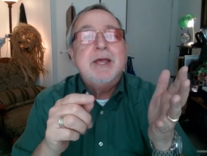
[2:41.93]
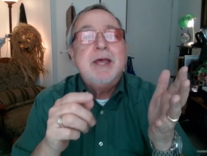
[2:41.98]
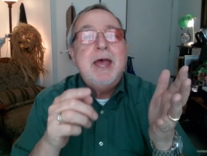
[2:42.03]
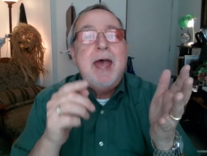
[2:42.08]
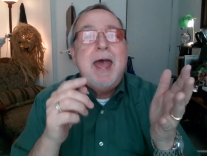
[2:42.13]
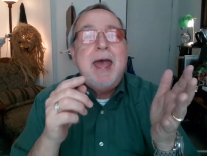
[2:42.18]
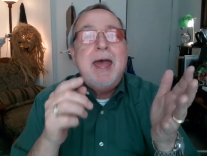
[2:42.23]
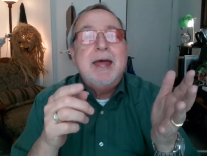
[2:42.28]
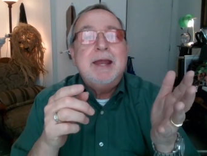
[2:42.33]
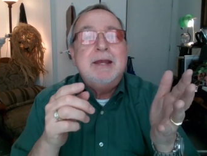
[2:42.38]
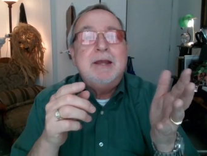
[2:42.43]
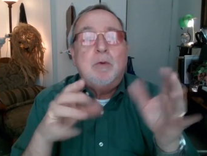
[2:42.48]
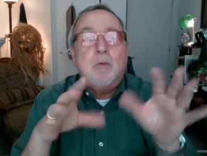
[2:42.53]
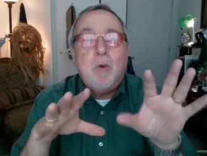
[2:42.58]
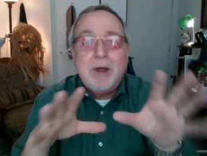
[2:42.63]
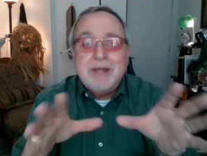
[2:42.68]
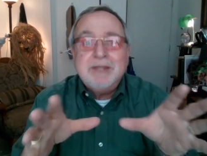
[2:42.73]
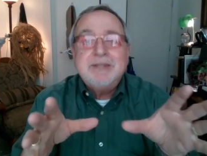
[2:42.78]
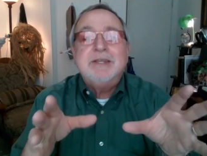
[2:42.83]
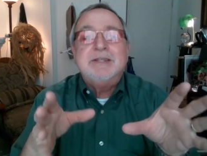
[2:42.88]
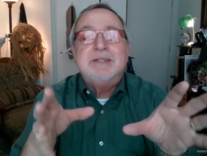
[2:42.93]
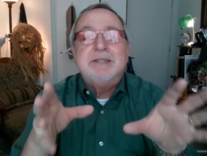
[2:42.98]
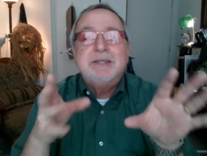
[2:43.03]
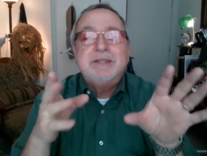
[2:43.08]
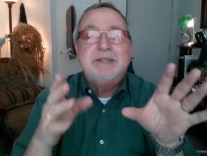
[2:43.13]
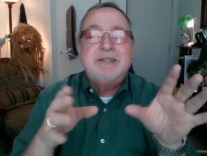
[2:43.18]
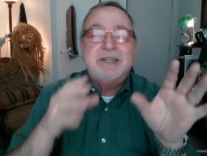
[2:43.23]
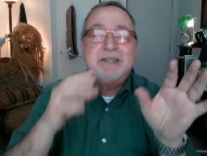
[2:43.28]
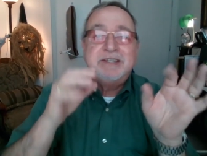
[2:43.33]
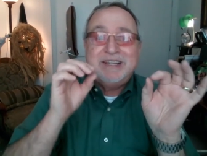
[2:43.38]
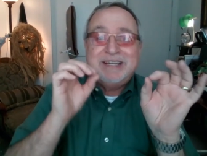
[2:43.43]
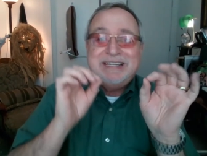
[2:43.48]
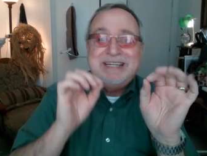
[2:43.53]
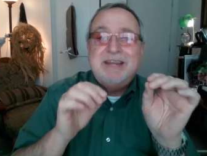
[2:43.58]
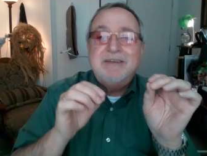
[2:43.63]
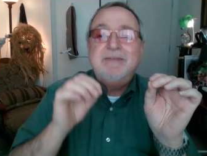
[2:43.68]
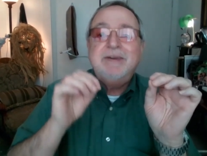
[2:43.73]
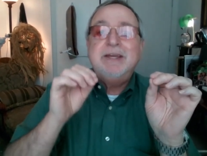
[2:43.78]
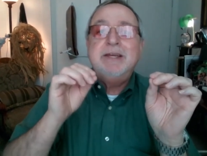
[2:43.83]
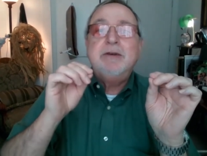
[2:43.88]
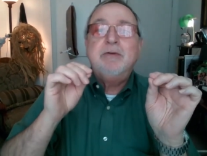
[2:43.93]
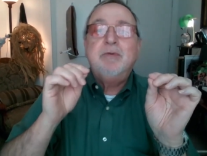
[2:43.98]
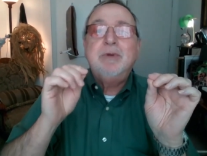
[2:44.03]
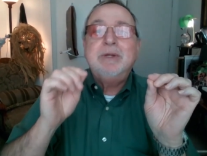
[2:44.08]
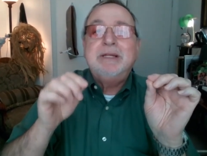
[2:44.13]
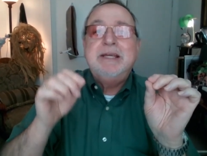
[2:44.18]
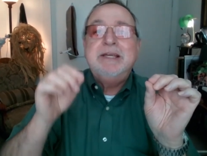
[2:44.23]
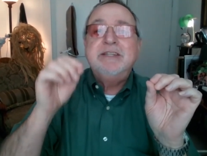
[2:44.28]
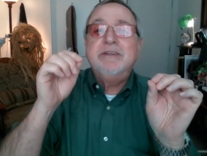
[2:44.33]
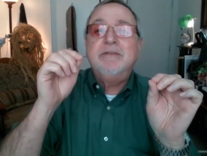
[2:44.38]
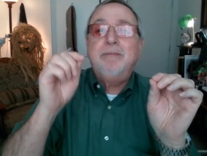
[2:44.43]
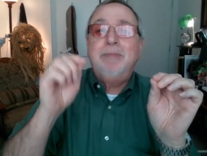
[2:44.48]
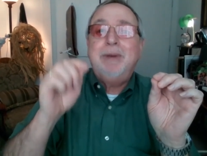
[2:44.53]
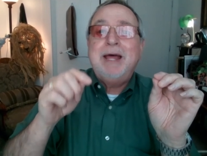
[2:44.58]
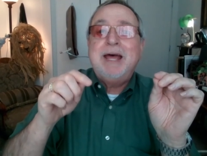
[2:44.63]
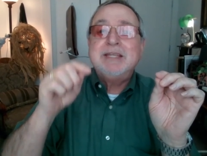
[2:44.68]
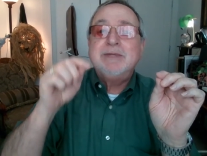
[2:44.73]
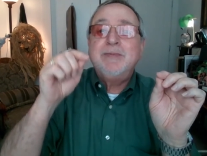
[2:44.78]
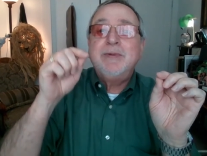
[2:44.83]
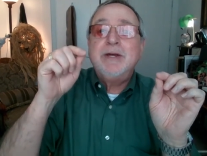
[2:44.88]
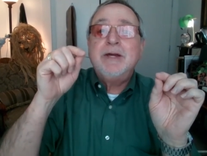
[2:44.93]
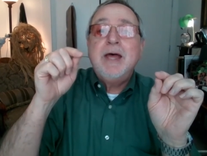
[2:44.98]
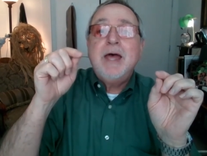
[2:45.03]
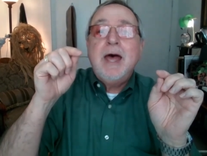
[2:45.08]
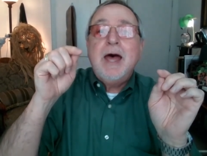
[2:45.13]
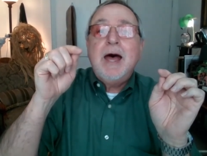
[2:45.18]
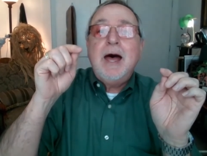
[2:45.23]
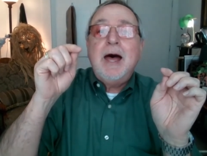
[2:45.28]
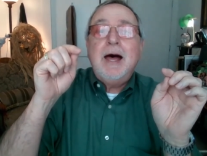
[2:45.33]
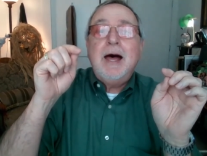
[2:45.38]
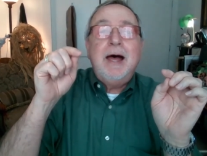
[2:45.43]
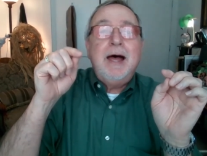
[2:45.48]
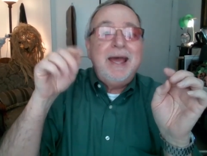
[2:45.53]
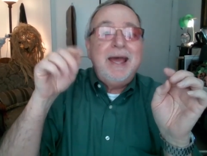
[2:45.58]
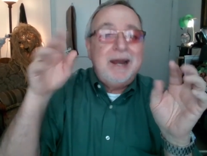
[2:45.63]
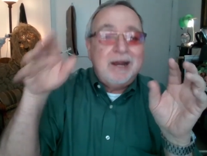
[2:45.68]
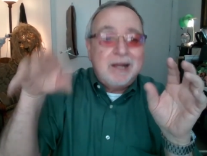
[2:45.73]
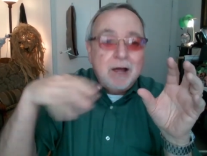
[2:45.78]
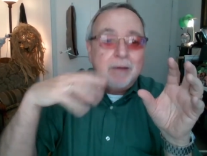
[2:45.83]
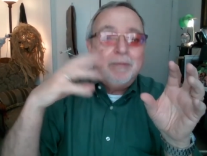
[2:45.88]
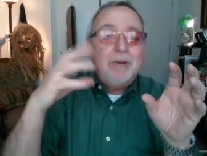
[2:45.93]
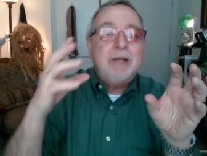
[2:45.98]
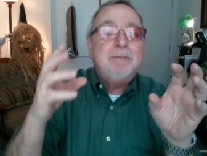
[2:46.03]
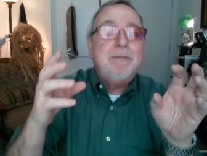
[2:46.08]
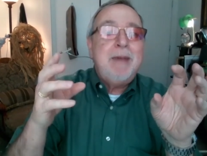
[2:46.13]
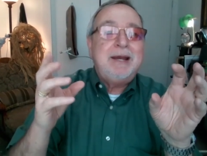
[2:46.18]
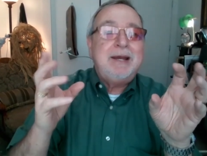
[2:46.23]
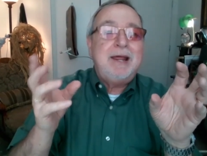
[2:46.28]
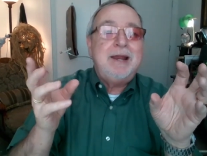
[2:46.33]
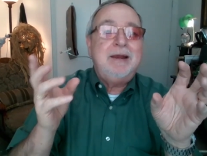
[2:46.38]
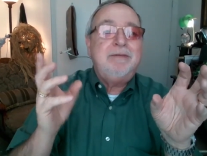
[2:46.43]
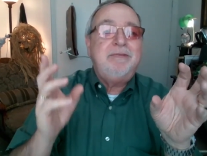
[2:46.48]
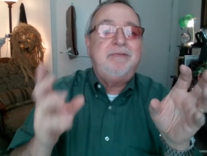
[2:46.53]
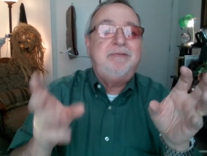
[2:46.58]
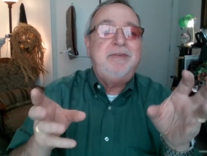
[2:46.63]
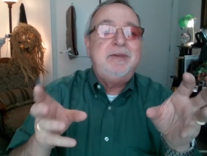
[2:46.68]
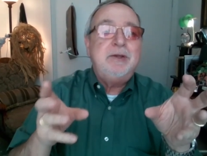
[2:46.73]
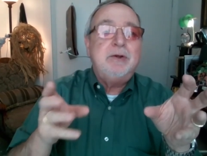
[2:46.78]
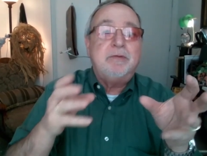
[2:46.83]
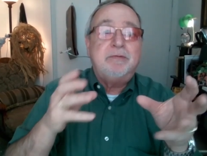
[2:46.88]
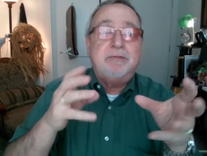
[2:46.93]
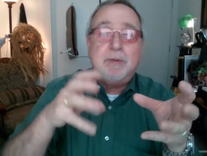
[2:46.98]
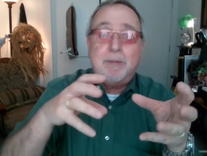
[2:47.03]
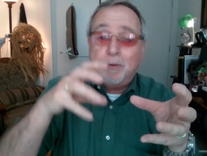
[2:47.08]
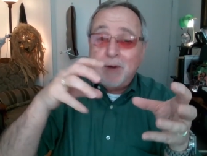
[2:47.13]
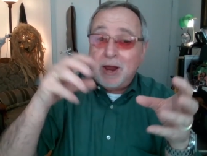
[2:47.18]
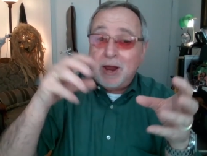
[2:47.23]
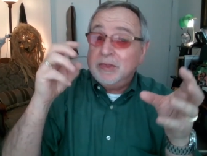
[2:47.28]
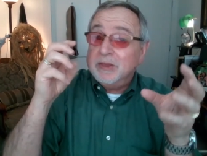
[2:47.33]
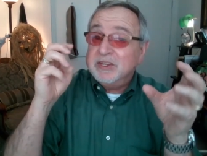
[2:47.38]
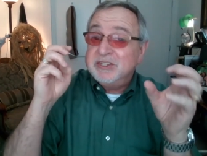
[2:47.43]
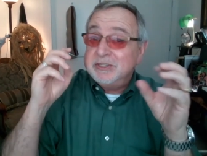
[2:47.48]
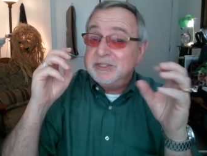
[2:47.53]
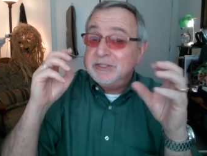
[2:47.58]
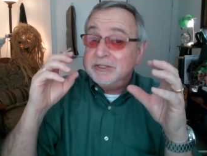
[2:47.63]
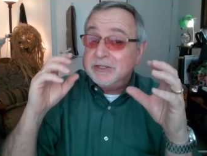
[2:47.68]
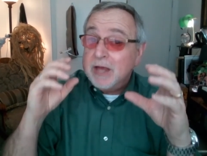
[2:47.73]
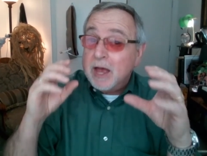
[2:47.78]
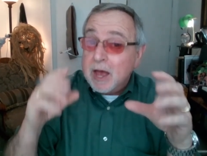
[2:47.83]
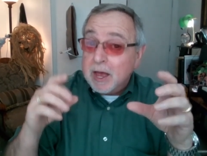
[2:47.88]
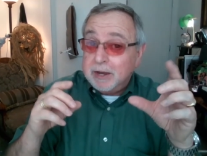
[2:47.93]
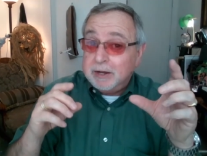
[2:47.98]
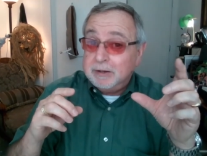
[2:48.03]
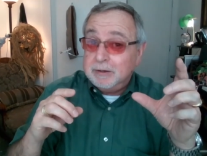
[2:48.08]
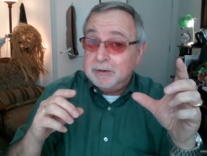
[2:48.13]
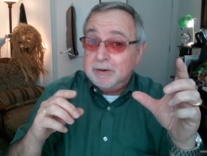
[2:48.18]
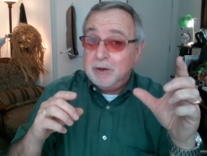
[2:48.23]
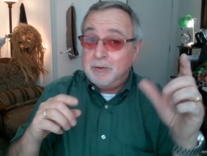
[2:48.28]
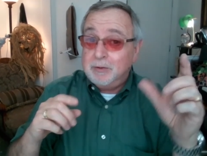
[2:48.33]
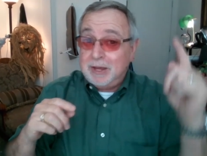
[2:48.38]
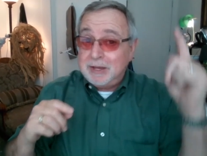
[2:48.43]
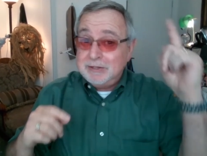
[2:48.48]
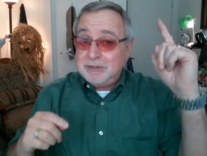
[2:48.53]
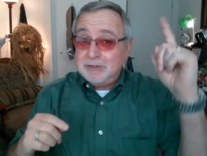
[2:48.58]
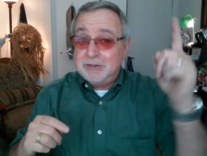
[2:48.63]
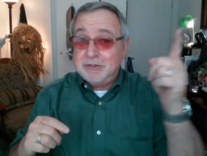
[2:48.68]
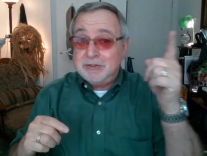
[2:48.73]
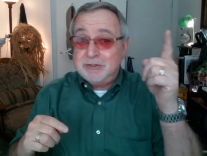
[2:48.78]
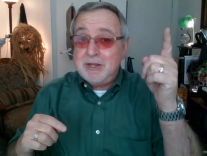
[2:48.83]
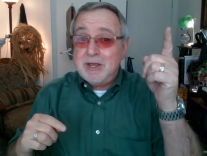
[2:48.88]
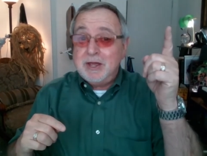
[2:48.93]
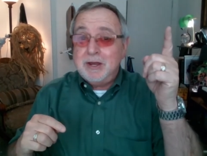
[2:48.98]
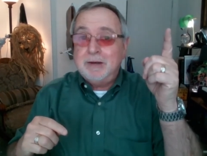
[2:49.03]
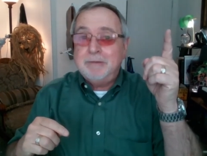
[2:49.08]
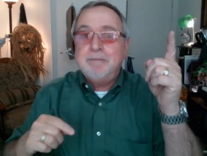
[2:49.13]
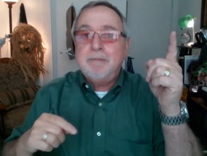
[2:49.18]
And what is this? This is a significant release of plasma and accompanying magnetic field from around the sun. Okay, so the sun.